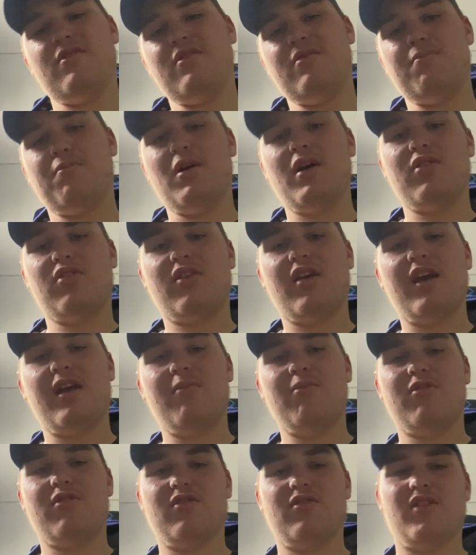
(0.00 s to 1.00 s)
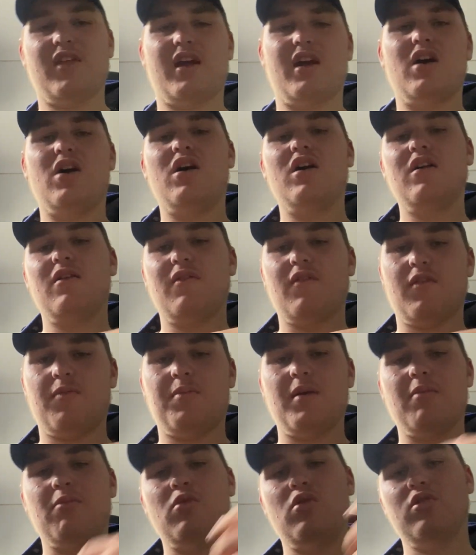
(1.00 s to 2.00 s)
Both teams, they're kind of a
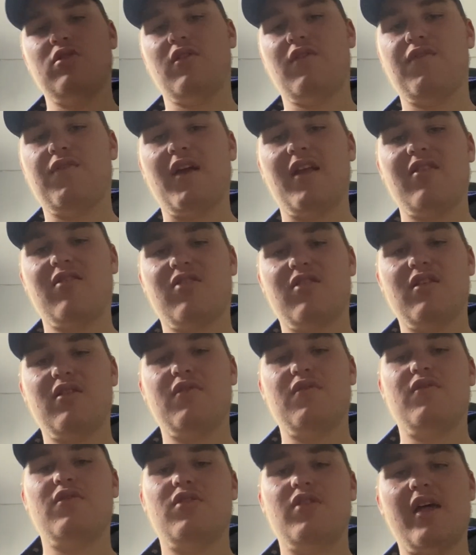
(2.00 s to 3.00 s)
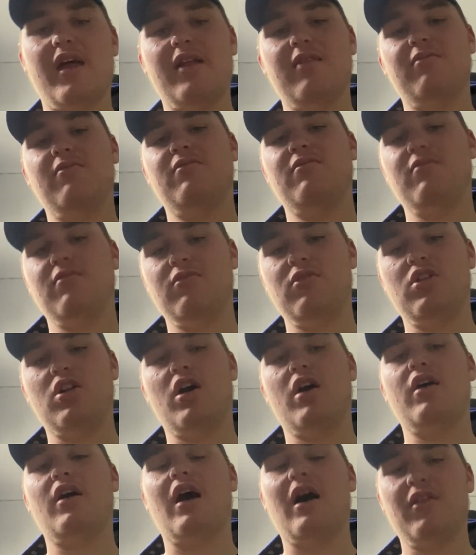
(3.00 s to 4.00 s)
bit more defensive than
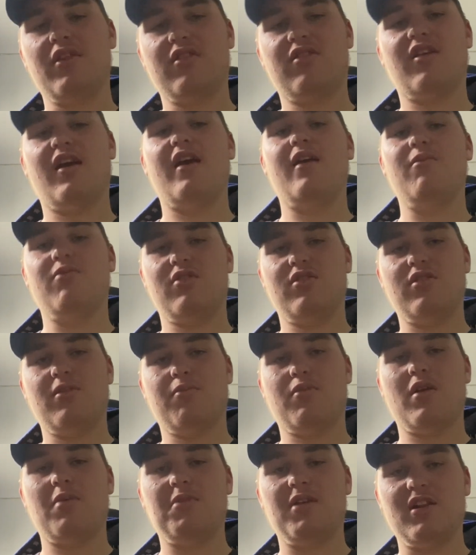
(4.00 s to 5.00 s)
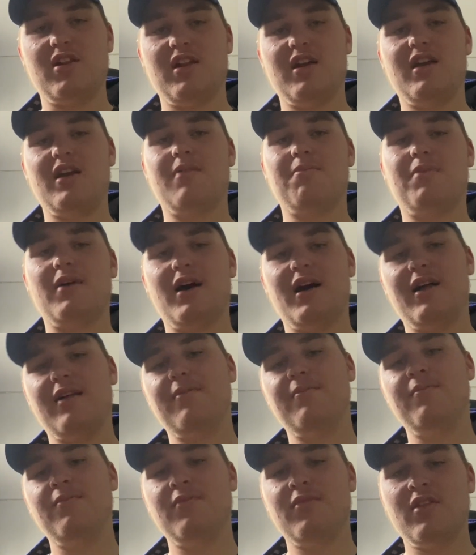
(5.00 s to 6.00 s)
other teams in the Premier League,
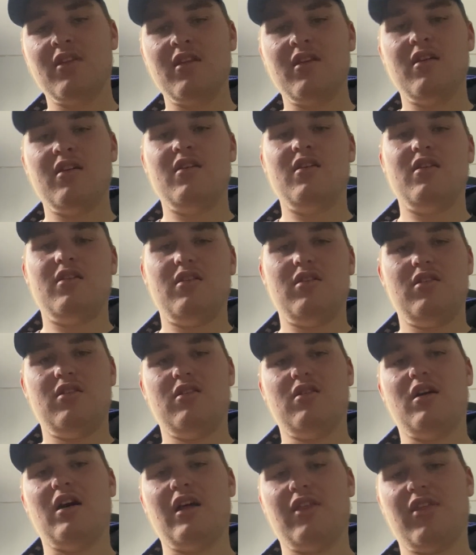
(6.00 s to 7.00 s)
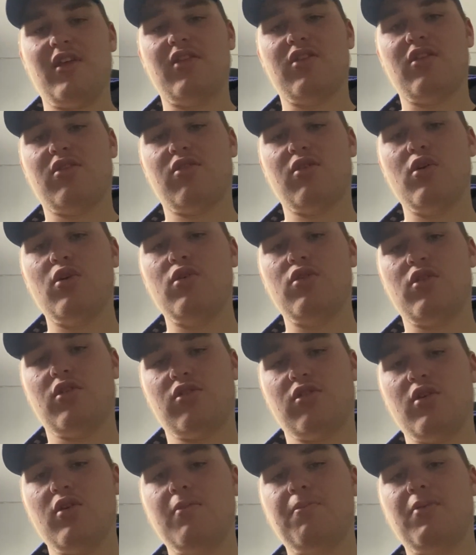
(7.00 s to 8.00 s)
but I think the
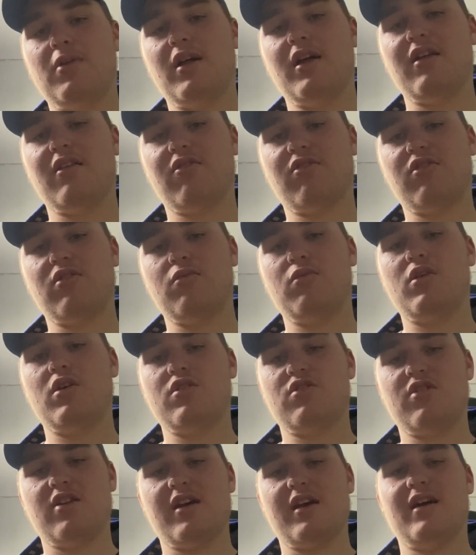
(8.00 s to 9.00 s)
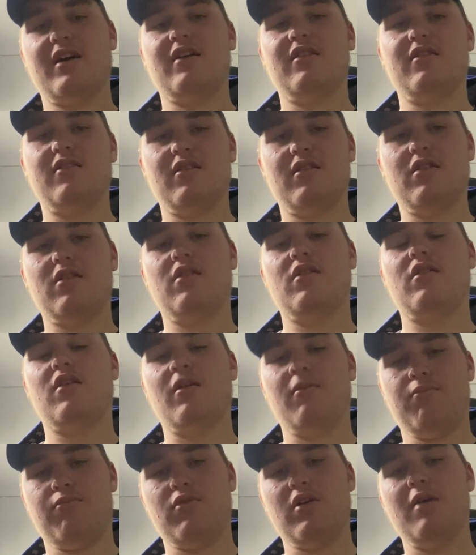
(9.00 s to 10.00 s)
two players to watch out,
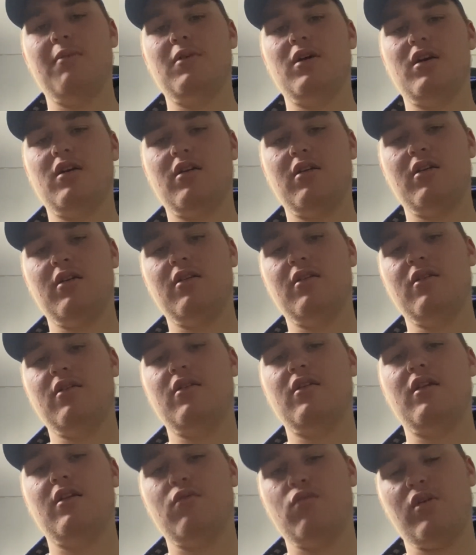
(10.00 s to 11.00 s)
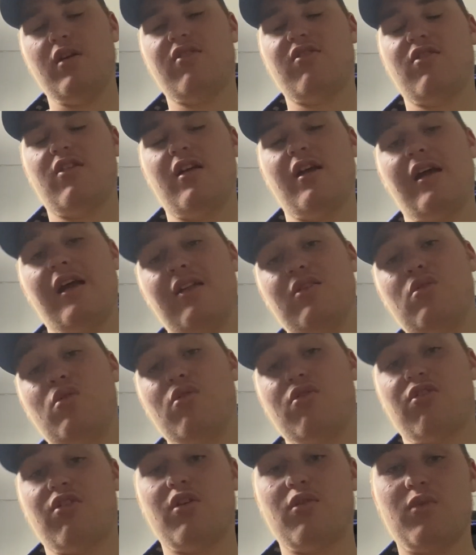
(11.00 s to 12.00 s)
Mbeumo, and
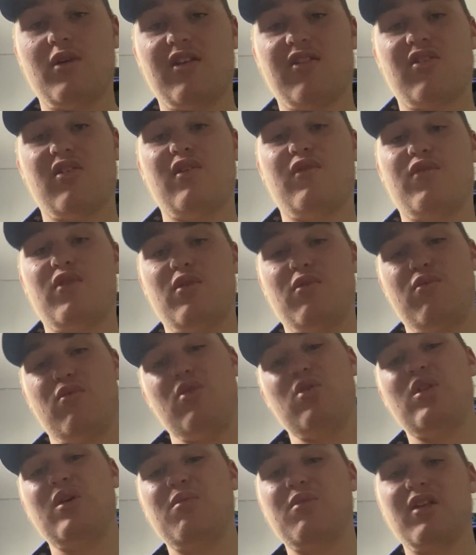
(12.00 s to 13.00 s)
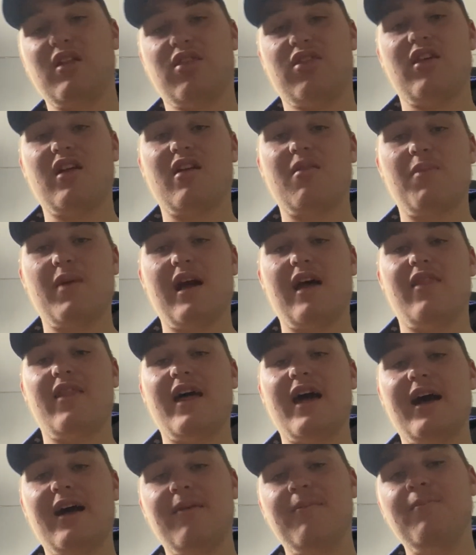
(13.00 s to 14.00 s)
also Wissa, if you really want to think about
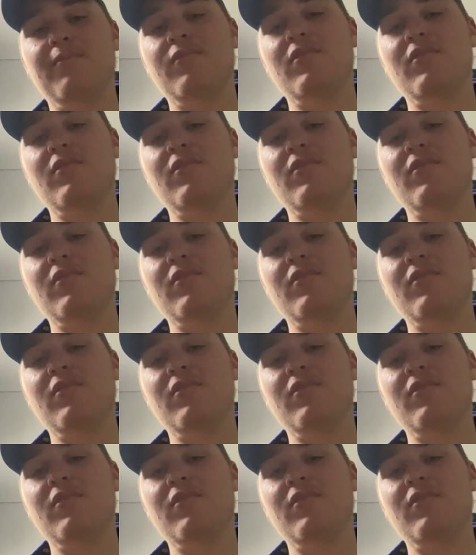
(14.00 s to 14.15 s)
that.